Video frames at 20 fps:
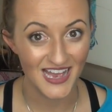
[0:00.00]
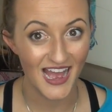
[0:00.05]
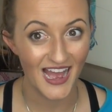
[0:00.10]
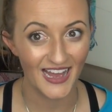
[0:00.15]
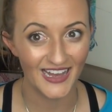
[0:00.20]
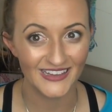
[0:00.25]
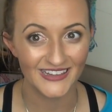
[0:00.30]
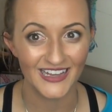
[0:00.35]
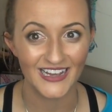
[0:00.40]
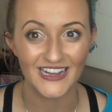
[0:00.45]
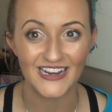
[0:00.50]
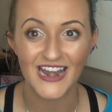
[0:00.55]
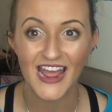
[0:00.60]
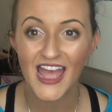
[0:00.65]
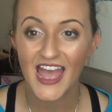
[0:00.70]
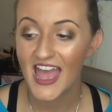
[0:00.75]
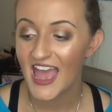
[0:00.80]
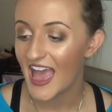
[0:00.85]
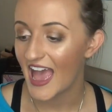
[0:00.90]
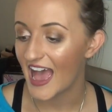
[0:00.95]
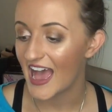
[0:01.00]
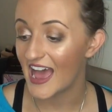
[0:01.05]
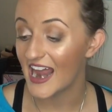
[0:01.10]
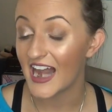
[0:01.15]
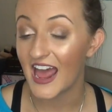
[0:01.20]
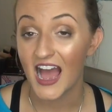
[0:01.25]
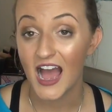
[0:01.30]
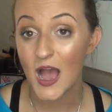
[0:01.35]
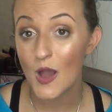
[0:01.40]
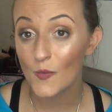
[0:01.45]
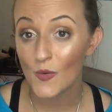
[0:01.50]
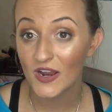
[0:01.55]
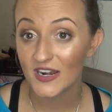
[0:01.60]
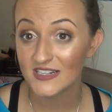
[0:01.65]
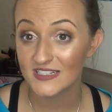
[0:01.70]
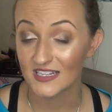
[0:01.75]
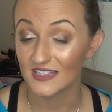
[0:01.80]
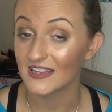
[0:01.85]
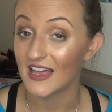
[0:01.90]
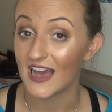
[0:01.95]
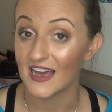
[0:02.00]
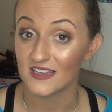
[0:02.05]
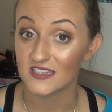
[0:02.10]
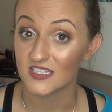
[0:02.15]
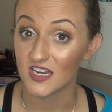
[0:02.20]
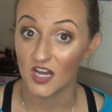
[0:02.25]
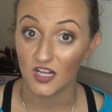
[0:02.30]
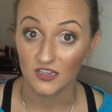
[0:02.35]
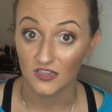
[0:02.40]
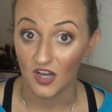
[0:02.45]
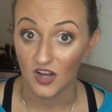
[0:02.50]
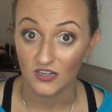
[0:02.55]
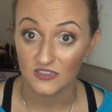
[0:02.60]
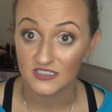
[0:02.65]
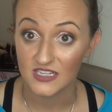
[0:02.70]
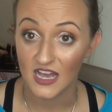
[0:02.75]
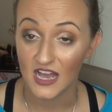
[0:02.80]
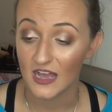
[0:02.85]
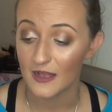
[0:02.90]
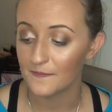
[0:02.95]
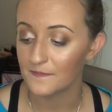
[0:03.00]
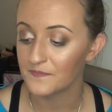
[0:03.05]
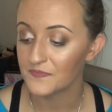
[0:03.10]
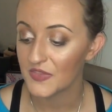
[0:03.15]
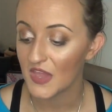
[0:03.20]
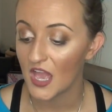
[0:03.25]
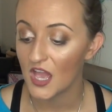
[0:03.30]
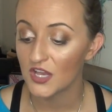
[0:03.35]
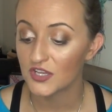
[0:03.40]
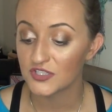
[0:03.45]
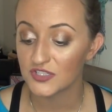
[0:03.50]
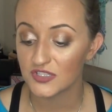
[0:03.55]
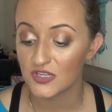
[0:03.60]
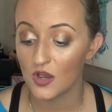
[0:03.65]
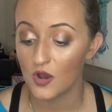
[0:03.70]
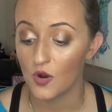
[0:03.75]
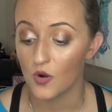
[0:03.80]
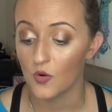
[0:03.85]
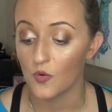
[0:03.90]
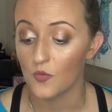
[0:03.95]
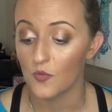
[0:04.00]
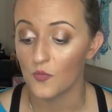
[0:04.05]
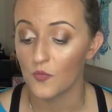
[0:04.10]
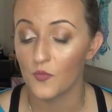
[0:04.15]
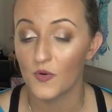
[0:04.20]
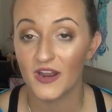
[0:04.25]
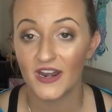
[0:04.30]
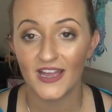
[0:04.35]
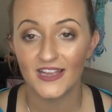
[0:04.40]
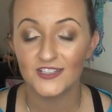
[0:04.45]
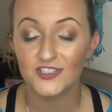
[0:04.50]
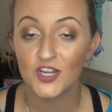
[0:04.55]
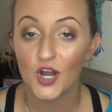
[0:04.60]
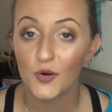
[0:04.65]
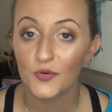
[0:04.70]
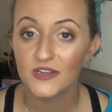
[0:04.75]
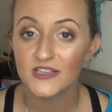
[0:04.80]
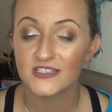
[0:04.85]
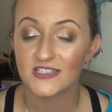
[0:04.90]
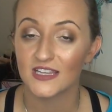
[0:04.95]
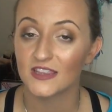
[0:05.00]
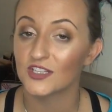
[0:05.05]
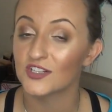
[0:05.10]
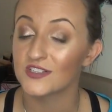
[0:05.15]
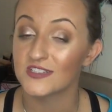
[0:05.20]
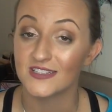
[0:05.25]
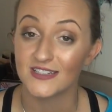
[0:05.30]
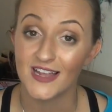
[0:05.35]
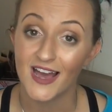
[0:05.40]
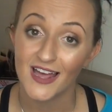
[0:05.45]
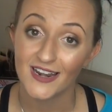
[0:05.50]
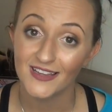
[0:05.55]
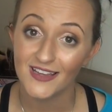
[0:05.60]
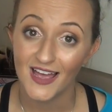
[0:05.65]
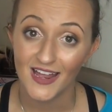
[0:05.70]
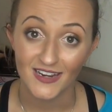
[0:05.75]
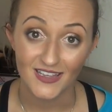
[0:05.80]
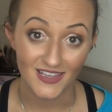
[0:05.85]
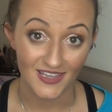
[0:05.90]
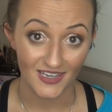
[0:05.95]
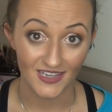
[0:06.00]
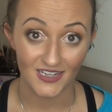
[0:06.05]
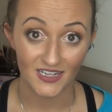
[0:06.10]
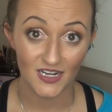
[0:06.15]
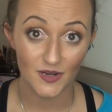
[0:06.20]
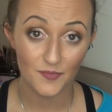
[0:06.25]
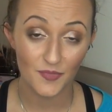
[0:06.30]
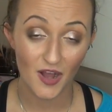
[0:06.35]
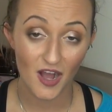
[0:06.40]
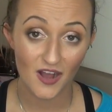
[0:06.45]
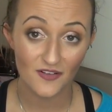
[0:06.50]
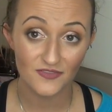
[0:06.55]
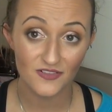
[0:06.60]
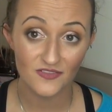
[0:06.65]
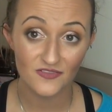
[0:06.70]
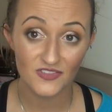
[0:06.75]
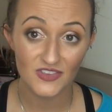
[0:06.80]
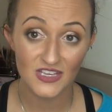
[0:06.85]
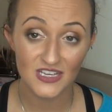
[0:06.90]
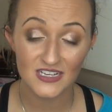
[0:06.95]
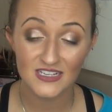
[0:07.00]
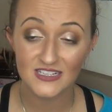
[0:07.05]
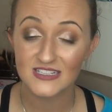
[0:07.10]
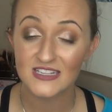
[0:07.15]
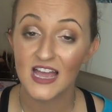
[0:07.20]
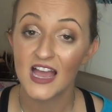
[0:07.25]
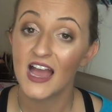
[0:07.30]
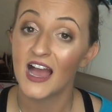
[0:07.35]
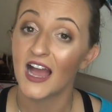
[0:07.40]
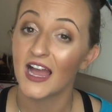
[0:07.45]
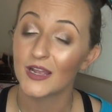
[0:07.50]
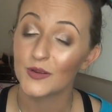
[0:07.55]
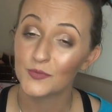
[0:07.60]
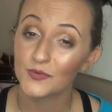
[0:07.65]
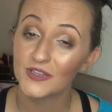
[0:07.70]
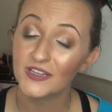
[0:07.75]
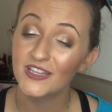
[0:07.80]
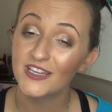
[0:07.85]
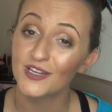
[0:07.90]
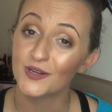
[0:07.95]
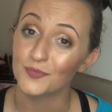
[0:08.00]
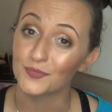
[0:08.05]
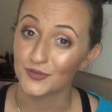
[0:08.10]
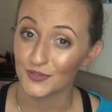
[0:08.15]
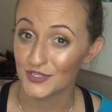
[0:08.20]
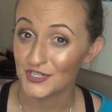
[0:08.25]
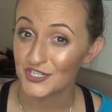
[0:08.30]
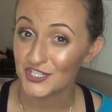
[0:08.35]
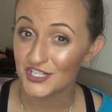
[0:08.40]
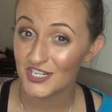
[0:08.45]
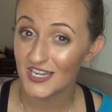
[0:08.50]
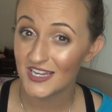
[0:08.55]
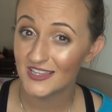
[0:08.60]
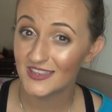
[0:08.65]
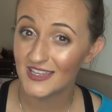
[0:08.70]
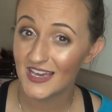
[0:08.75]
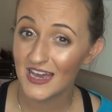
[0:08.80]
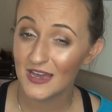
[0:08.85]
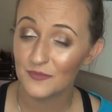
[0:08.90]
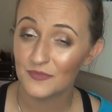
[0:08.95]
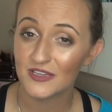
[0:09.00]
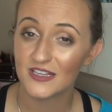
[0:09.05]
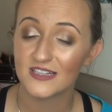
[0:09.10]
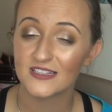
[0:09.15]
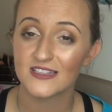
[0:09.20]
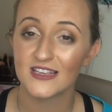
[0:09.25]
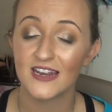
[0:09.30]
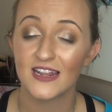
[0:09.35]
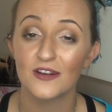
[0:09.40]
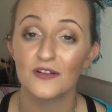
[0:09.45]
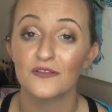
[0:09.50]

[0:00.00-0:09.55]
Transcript: highlight and I want it to last a long time. So when I notice that there's not a lot of kick up off of this, I really appreciate that because then I